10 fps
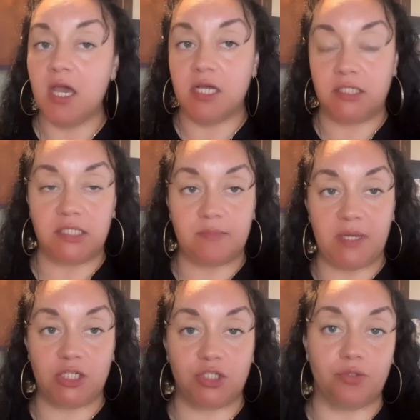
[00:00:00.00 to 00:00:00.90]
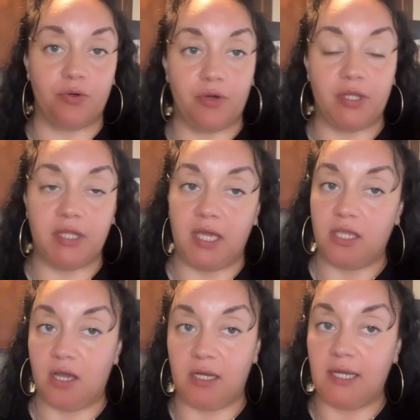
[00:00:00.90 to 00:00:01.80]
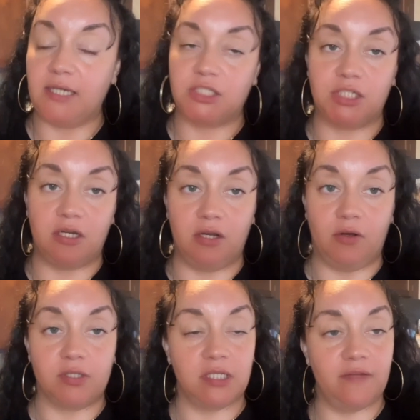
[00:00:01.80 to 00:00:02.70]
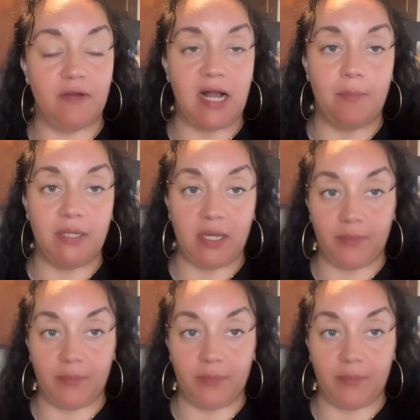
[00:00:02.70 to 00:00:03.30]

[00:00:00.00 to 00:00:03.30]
Just make sure that y'all like, share, and also leave a comment down